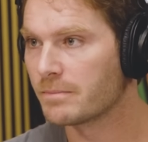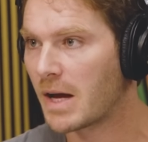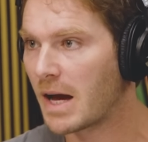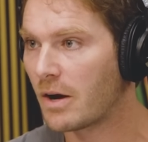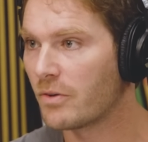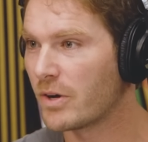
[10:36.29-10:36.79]

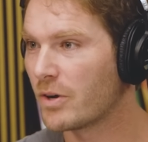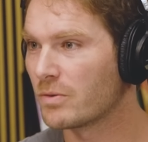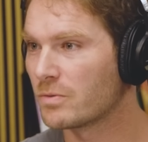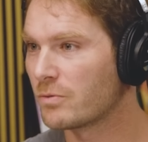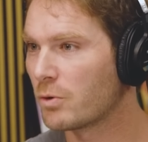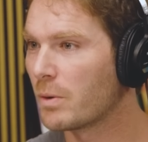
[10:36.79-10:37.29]
how
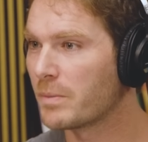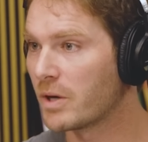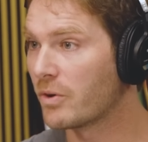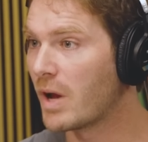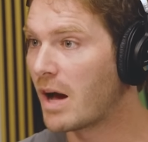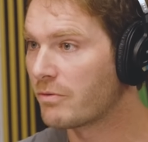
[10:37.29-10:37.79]
they're
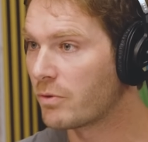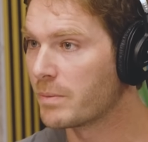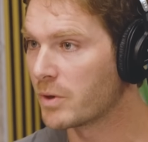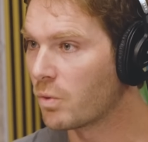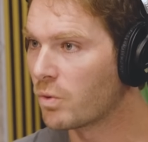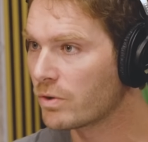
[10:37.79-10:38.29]
forming or not
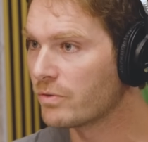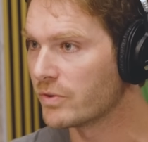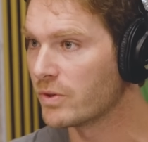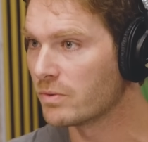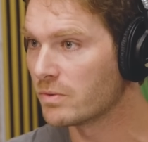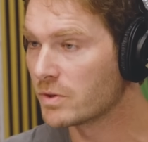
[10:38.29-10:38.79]
forming a worldview,